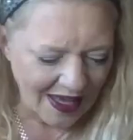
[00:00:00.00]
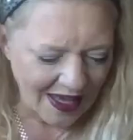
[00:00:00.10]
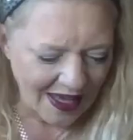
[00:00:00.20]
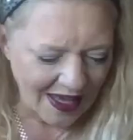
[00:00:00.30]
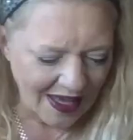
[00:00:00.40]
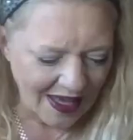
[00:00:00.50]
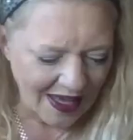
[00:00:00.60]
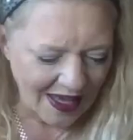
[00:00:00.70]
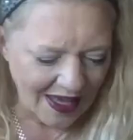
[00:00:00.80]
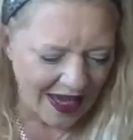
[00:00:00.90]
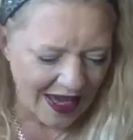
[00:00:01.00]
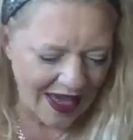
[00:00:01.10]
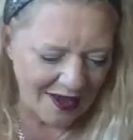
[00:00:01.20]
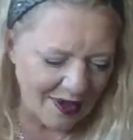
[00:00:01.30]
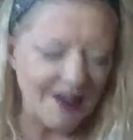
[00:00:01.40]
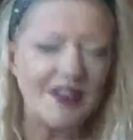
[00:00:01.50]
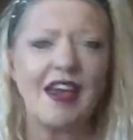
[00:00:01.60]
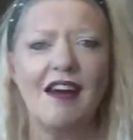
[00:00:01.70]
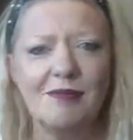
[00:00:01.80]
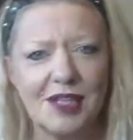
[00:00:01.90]
again. And the
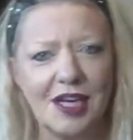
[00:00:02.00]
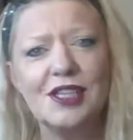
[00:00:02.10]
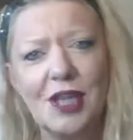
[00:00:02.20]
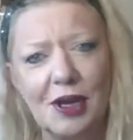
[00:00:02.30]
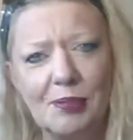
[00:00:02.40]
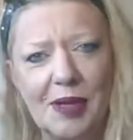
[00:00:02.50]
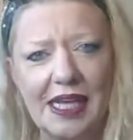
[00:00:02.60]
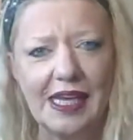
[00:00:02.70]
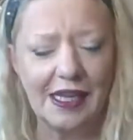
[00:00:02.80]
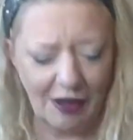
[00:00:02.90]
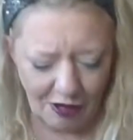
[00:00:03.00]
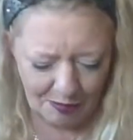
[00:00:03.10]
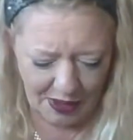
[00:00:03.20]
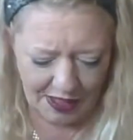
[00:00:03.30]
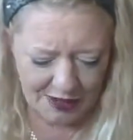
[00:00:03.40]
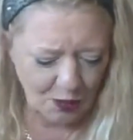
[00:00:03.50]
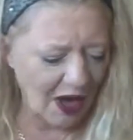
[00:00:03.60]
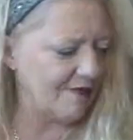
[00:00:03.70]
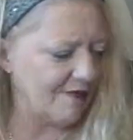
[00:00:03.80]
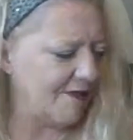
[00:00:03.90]
arms are so blinking long because what
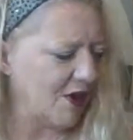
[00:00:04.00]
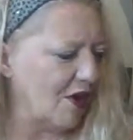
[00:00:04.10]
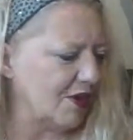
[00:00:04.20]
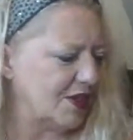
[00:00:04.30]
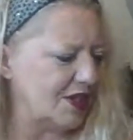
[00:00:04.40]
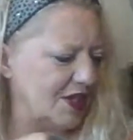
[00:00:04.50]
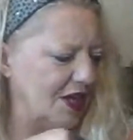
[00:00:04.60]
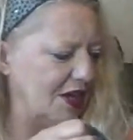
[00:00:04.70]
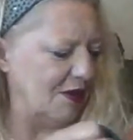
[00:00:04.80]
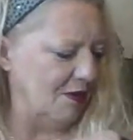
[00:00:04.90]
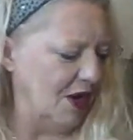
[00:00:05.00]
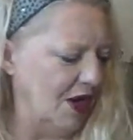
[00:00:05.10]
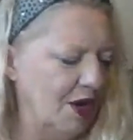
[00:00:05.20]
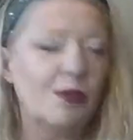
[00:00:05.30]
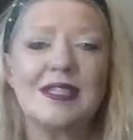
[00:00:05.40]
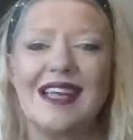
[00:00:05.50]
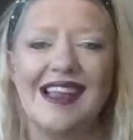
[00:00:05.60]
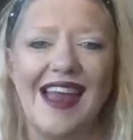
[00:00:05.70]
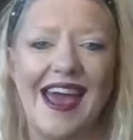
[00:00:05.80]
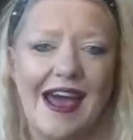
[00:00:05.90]
I forgot to do was
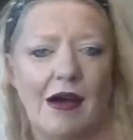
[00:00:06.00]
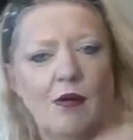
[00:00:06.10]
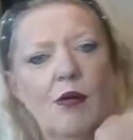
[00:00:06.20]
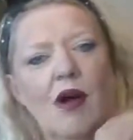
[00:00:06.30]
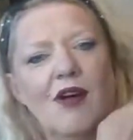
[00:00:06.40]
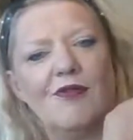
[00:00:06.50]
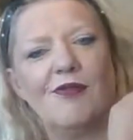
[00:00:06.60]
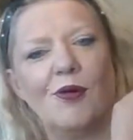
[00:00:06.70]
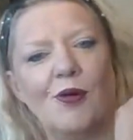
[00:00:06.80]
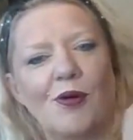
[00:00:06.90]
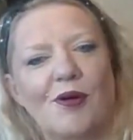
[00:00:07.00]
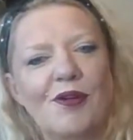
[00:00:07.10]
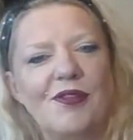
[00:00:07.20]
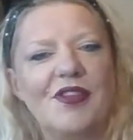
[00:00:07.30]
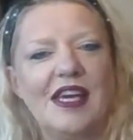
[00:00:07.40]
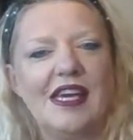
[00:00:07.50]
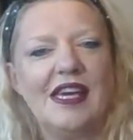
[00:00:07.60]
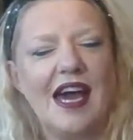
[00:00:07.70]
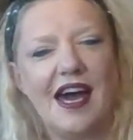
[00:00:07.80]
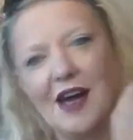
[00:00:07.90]
allow for
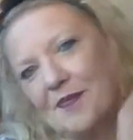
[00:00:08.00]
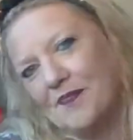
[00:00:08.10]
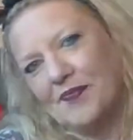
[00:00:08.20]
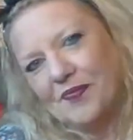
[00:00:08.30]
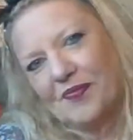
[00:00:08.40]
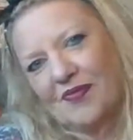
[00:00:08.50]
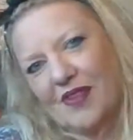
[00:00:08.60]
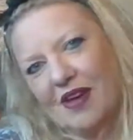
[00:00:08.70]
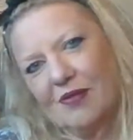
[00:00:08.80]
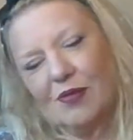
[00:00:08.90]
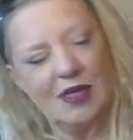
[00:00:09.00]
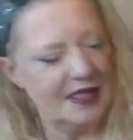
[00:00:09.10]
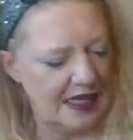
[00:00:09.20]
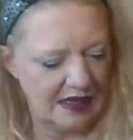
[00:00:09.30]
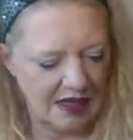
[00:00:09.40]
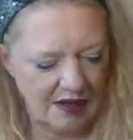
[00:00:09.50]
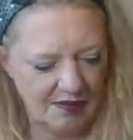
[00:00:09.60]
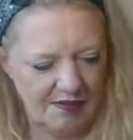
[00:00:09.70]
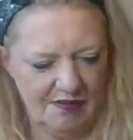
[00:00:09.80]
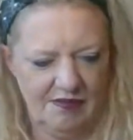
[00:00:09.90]
the what is it,
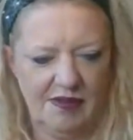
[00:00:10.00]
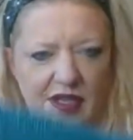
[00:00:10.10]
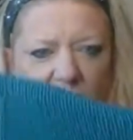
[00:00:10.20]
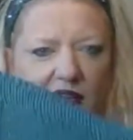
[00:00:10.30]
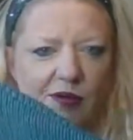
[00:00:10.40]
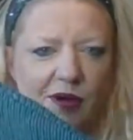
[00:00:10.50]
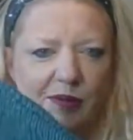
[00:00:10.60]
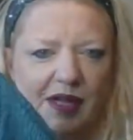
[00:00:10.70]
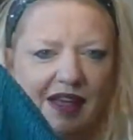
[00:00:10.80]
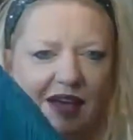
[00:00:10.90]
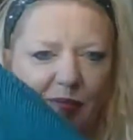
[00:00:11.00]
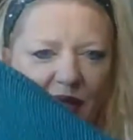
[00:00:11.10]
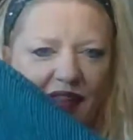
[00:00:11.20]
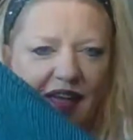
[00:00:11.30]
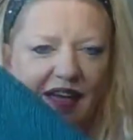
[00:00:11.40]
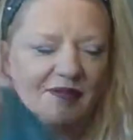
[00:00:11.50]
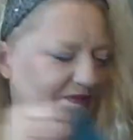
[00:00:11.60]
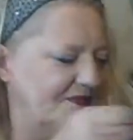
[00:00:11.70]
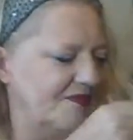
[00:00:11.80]
the, you know what I mean, that bit there